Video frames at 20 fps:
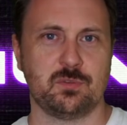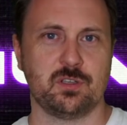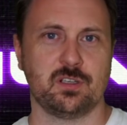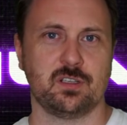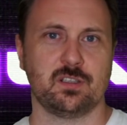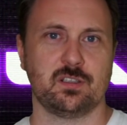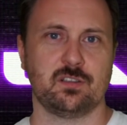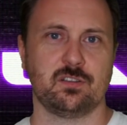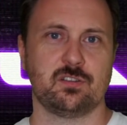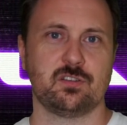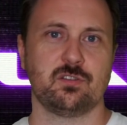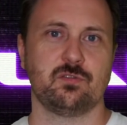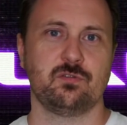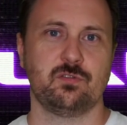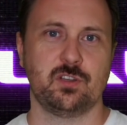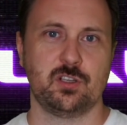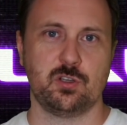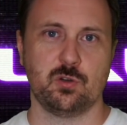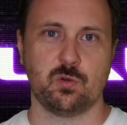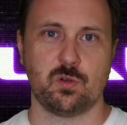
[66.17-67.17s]
and
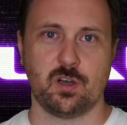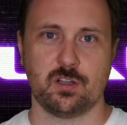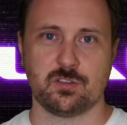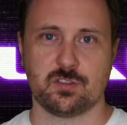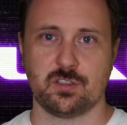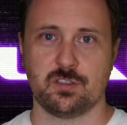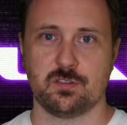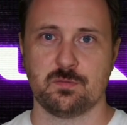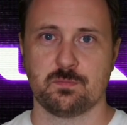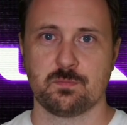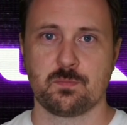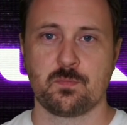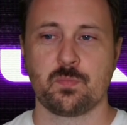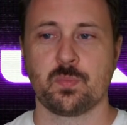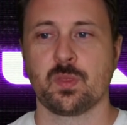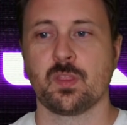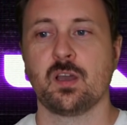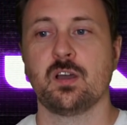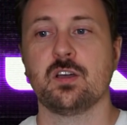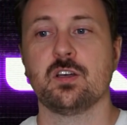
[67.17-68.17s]
video content.
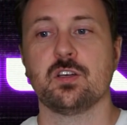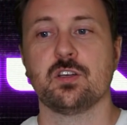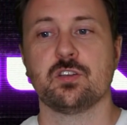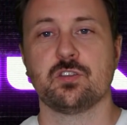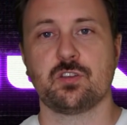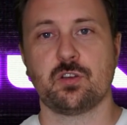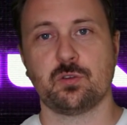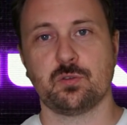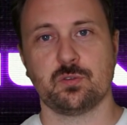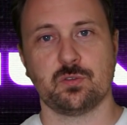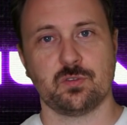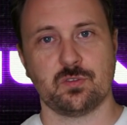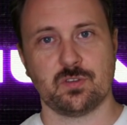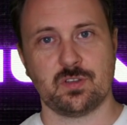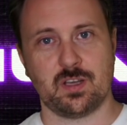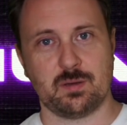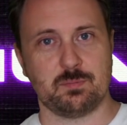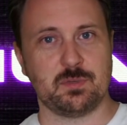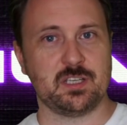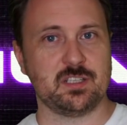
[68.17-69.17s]
So
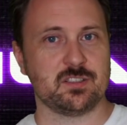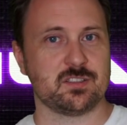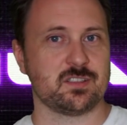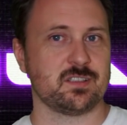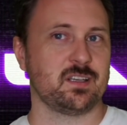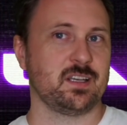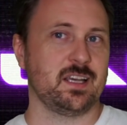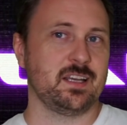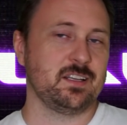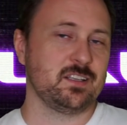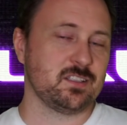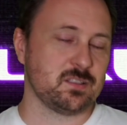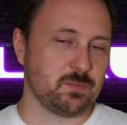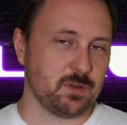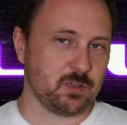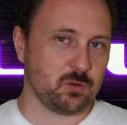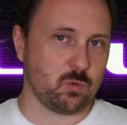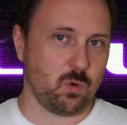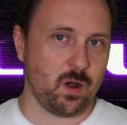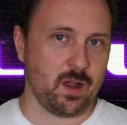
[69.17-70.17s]
that means it is a
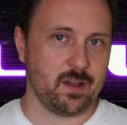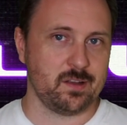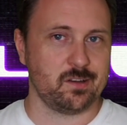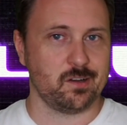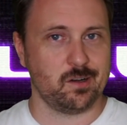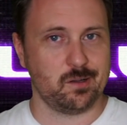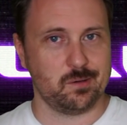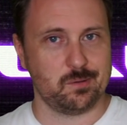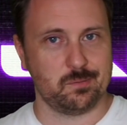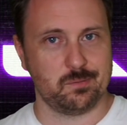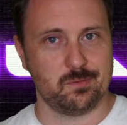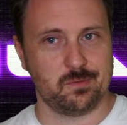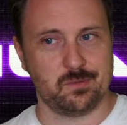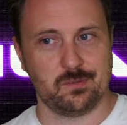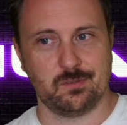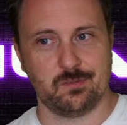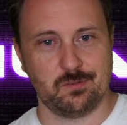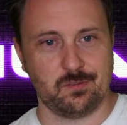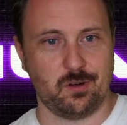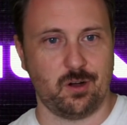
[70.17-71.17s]
bit quiet on
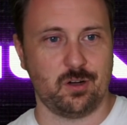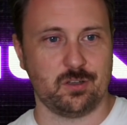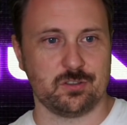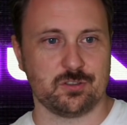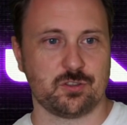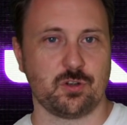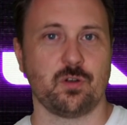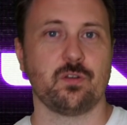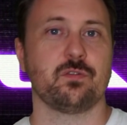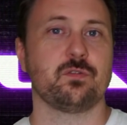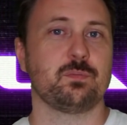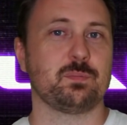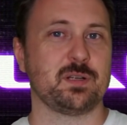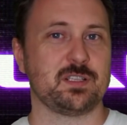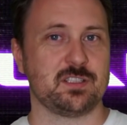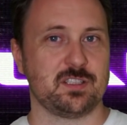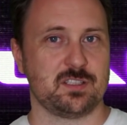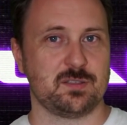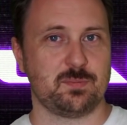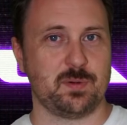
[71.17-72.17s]
sort of
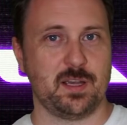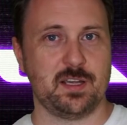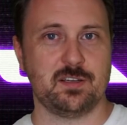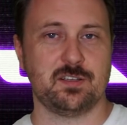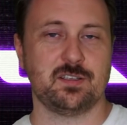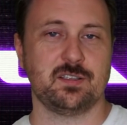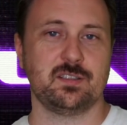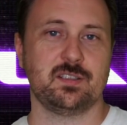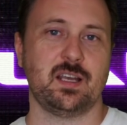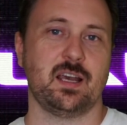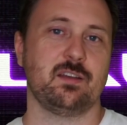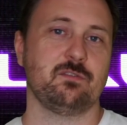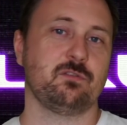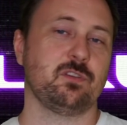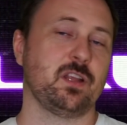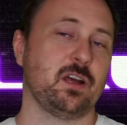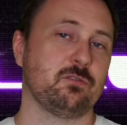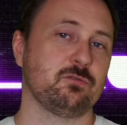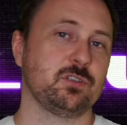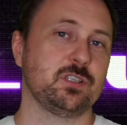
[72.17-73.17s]
participation, and for
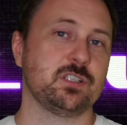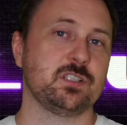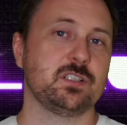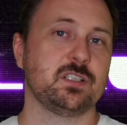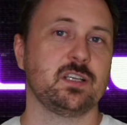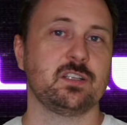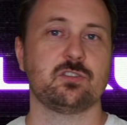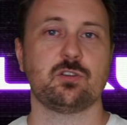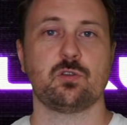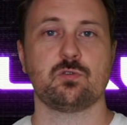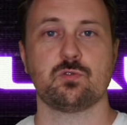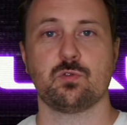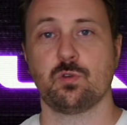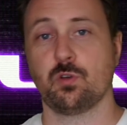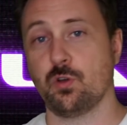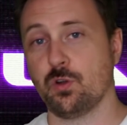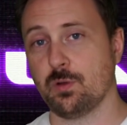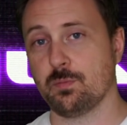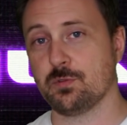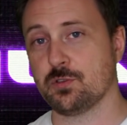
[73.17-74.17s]
that reason it's also a
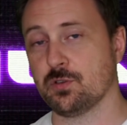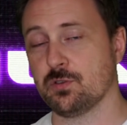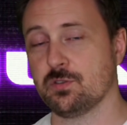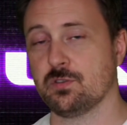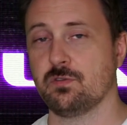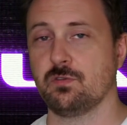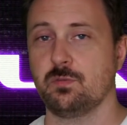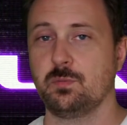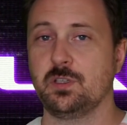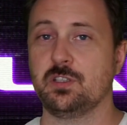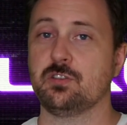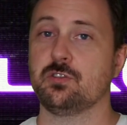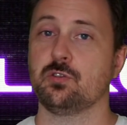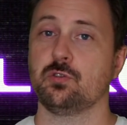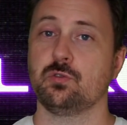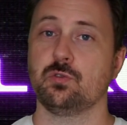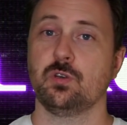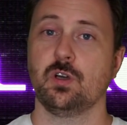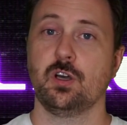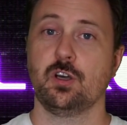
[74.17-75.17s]
good opportunity for me
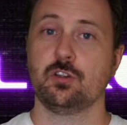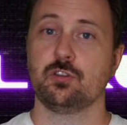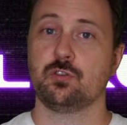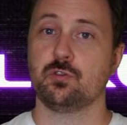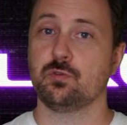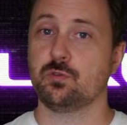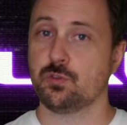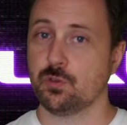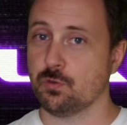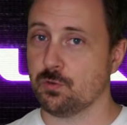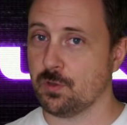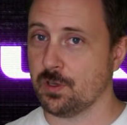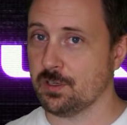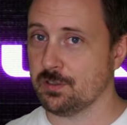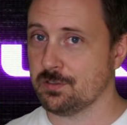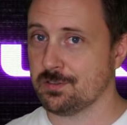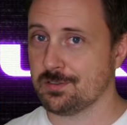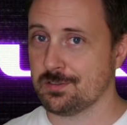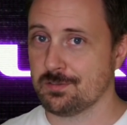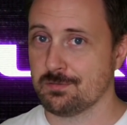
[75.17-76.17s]
to do two
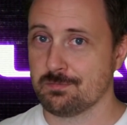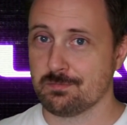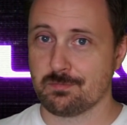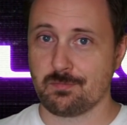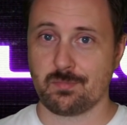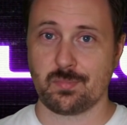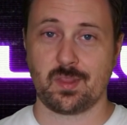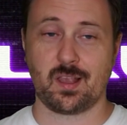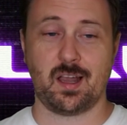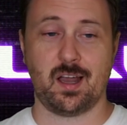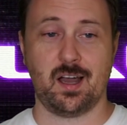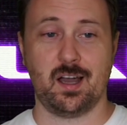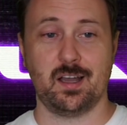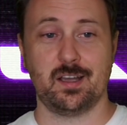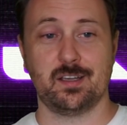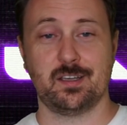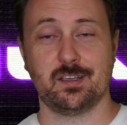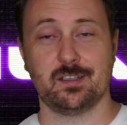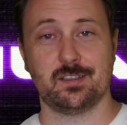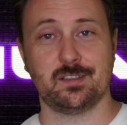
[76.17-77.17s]
things. I
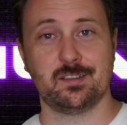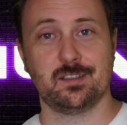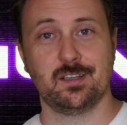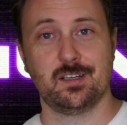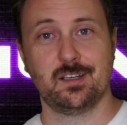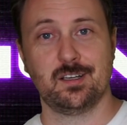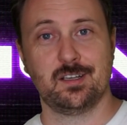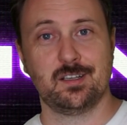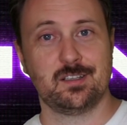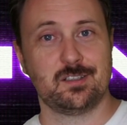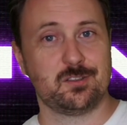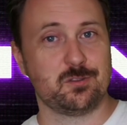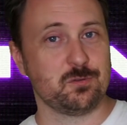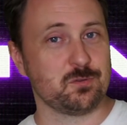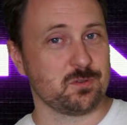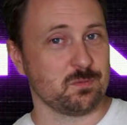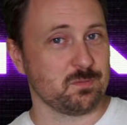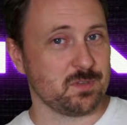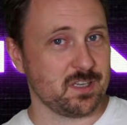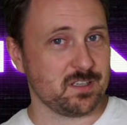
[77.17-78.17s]
can do
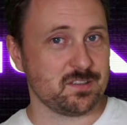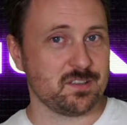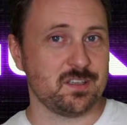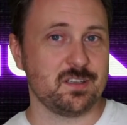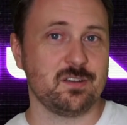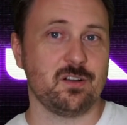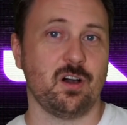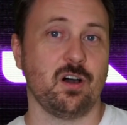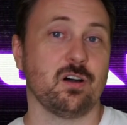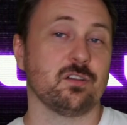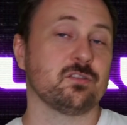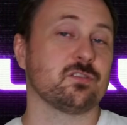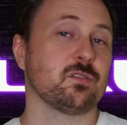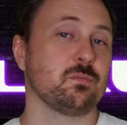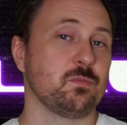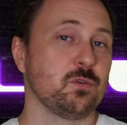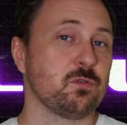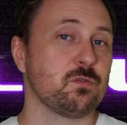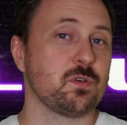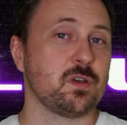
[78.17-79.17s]
some testing on some
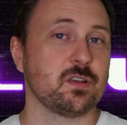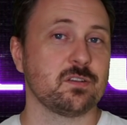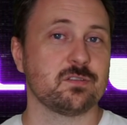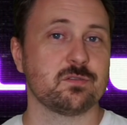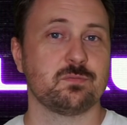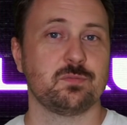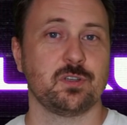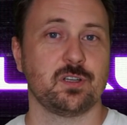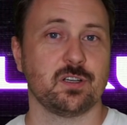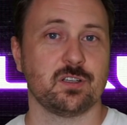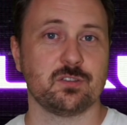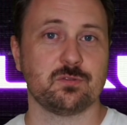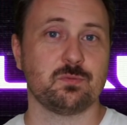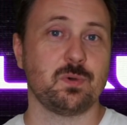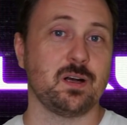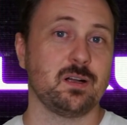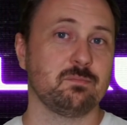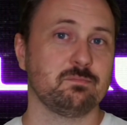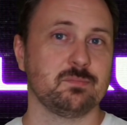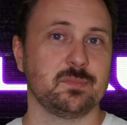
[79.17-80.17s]
new things because,
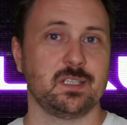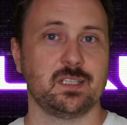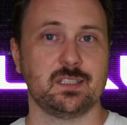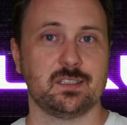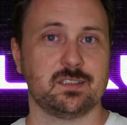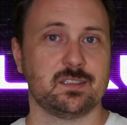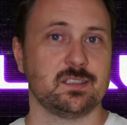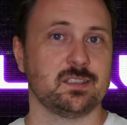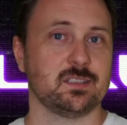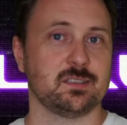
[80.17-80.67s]
well, it's